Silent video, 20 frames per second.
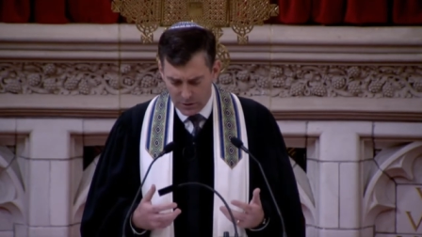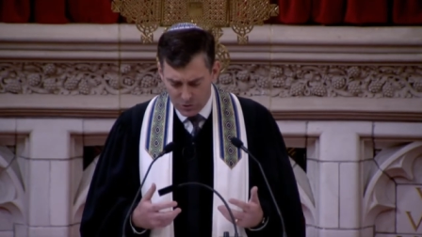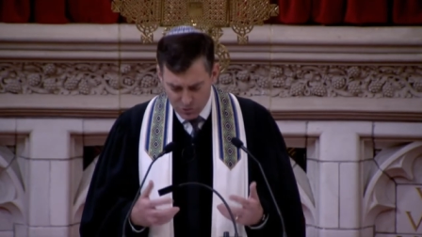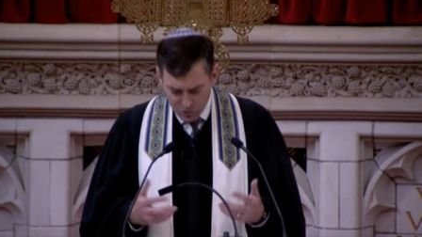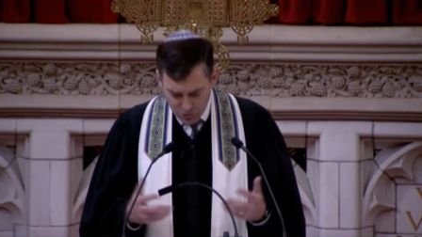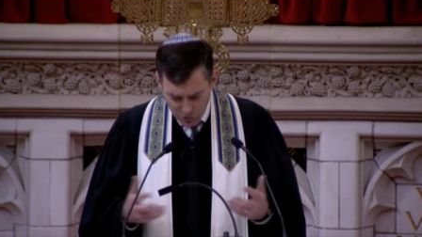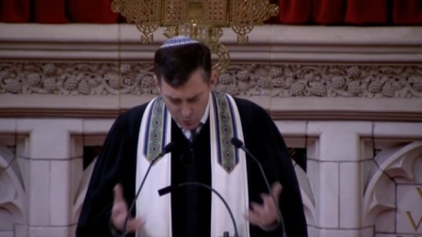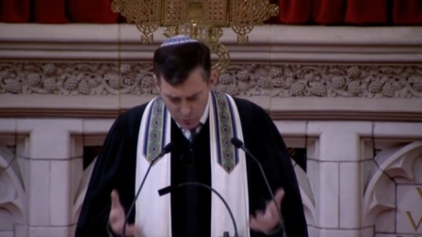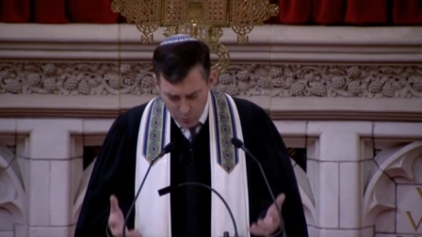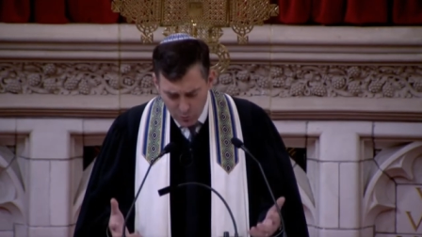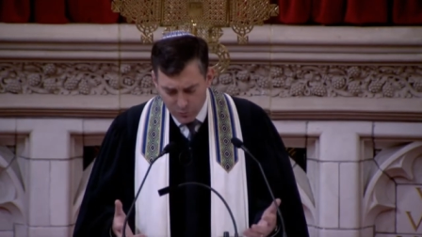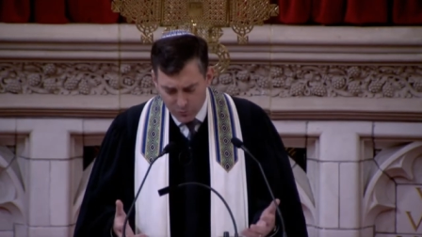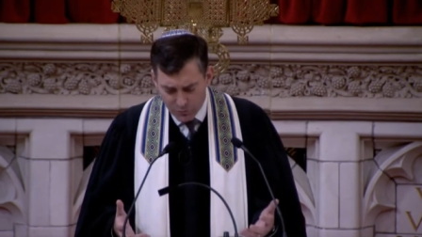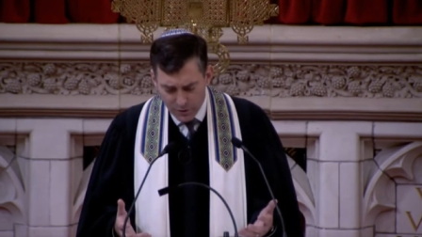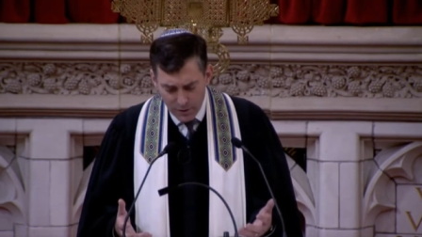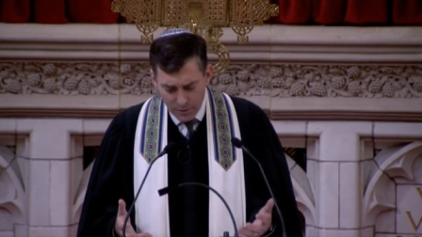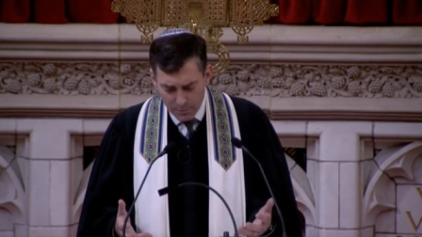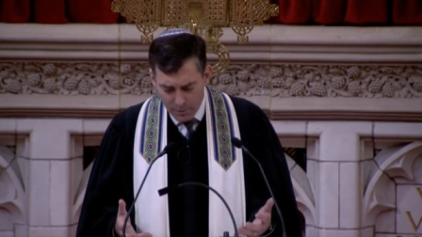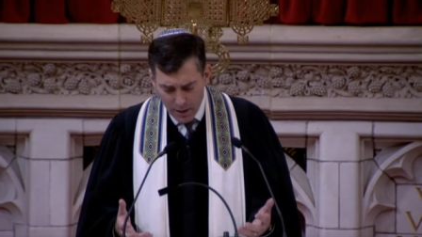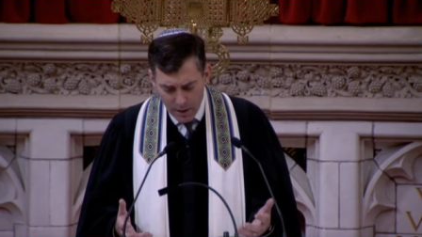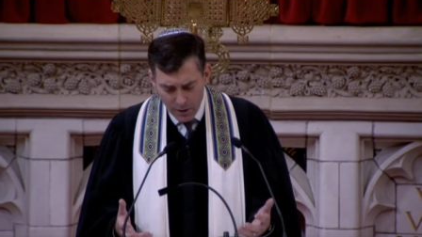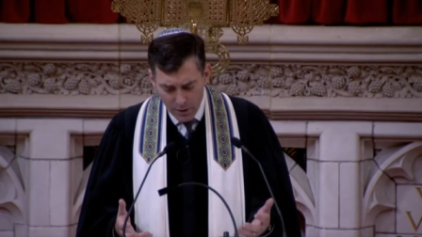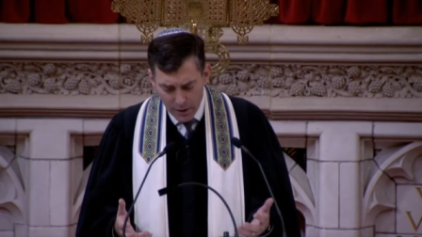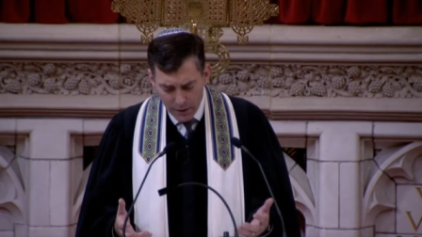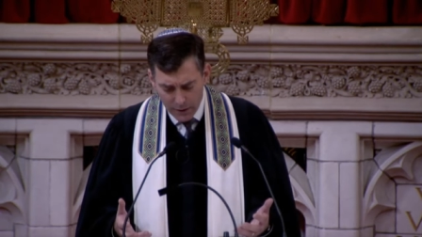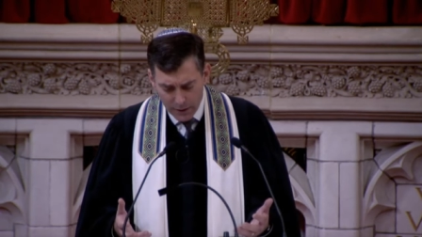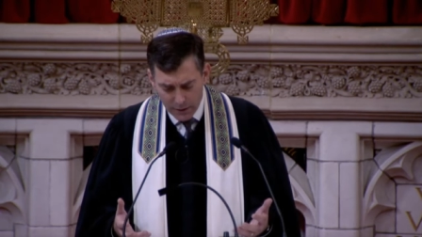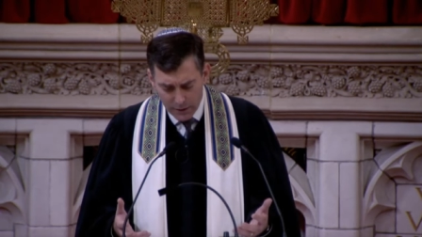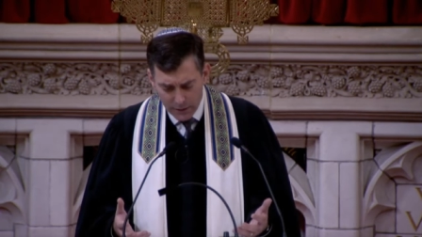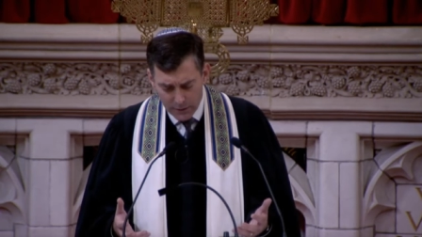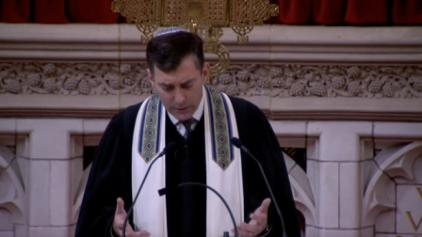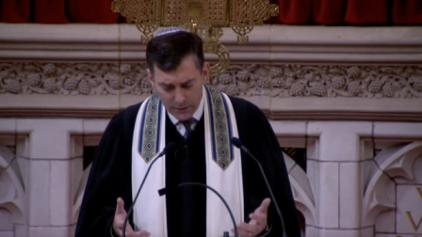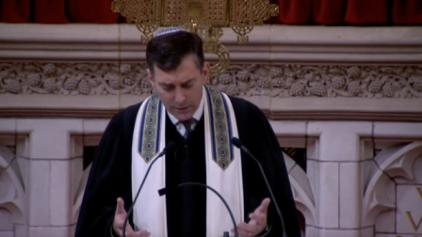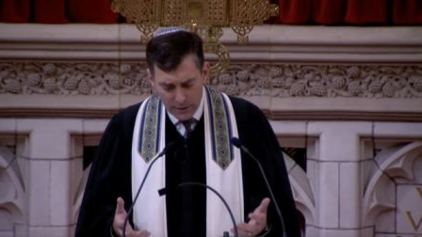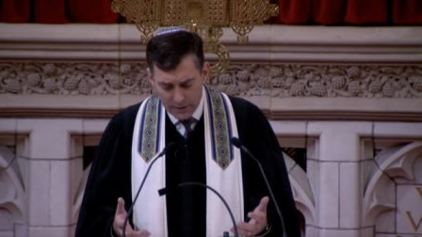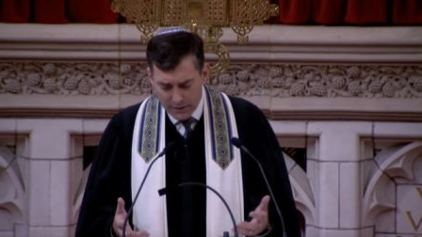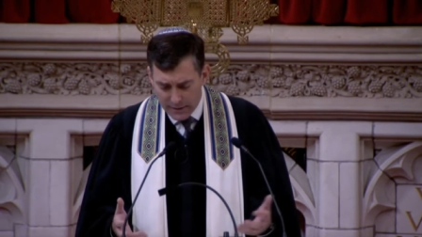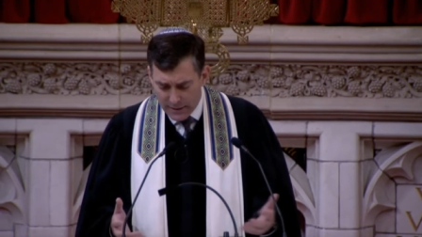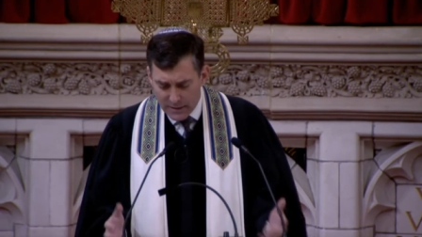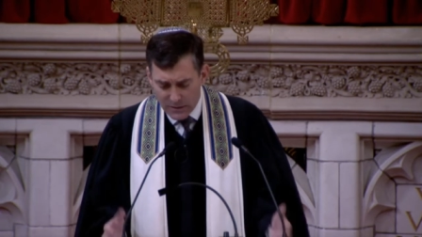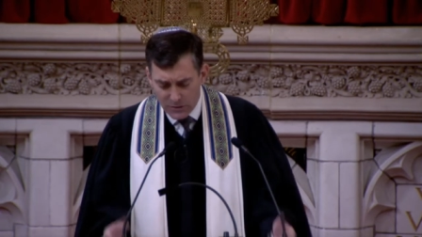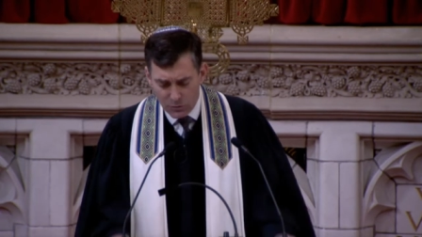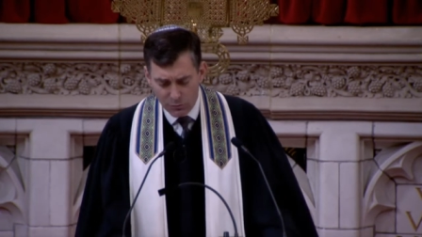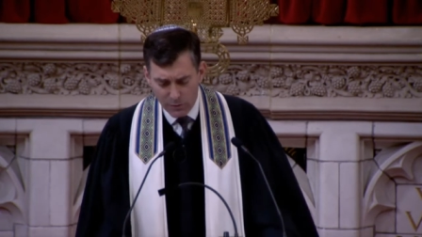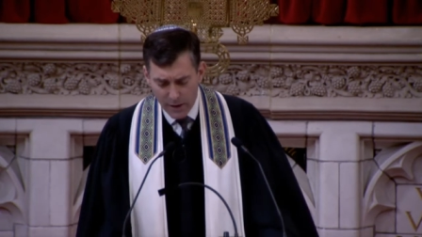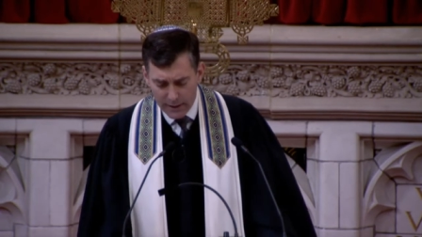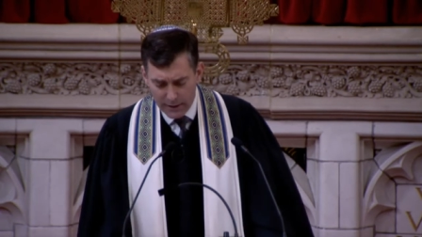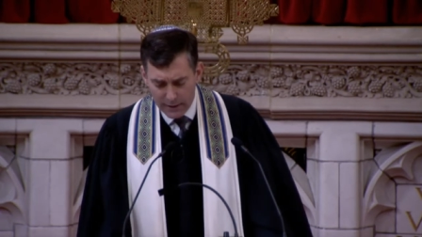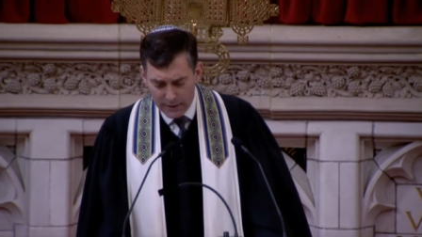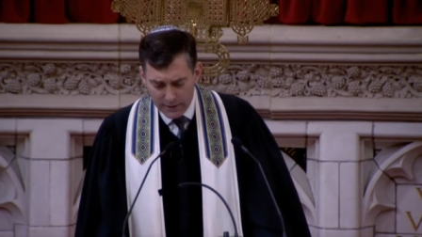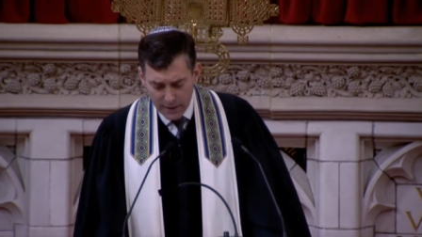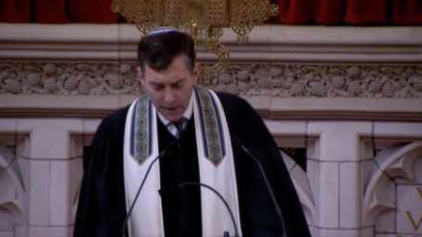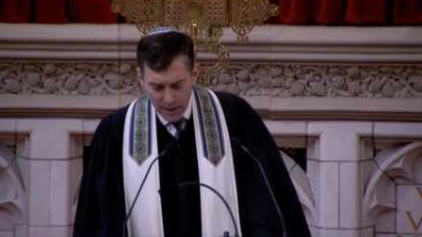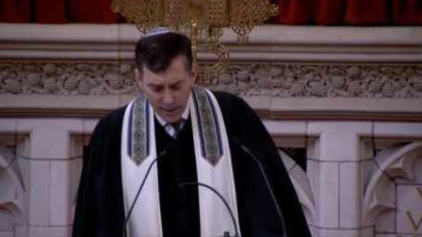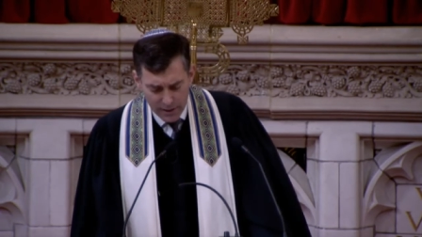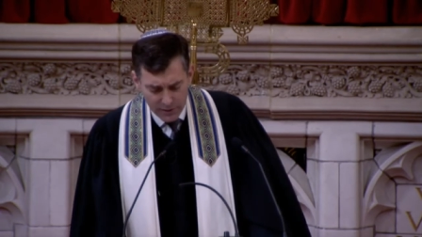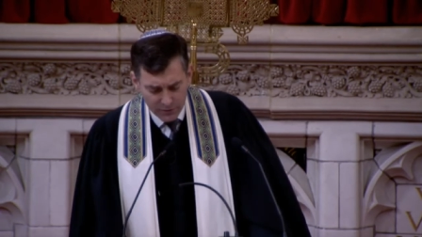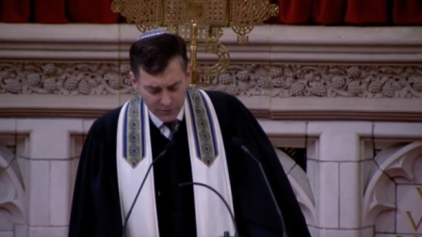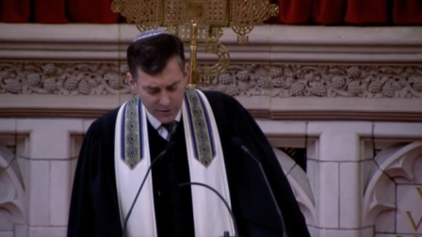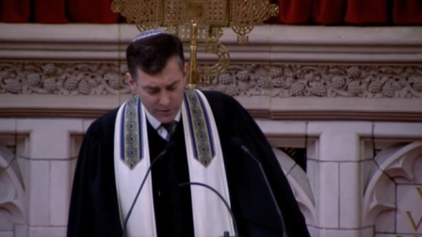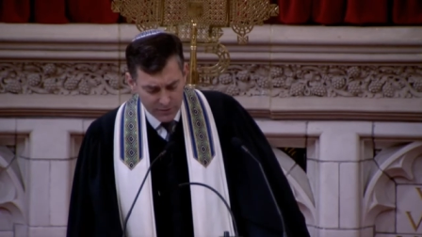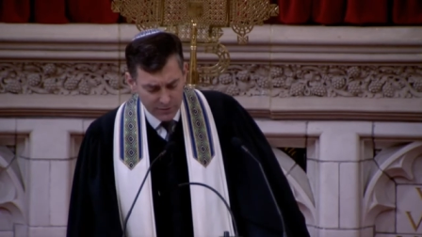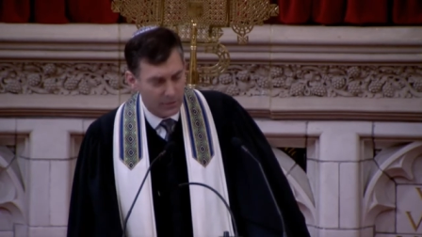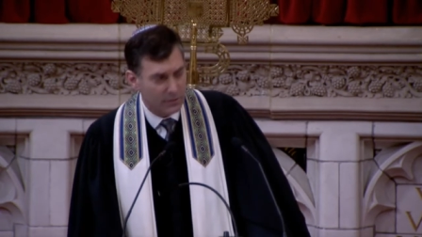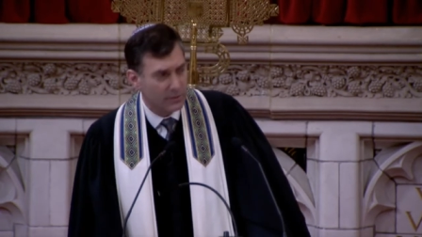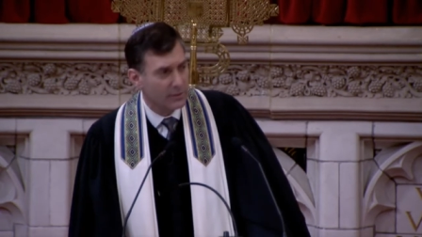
Jews in America need to recognize that the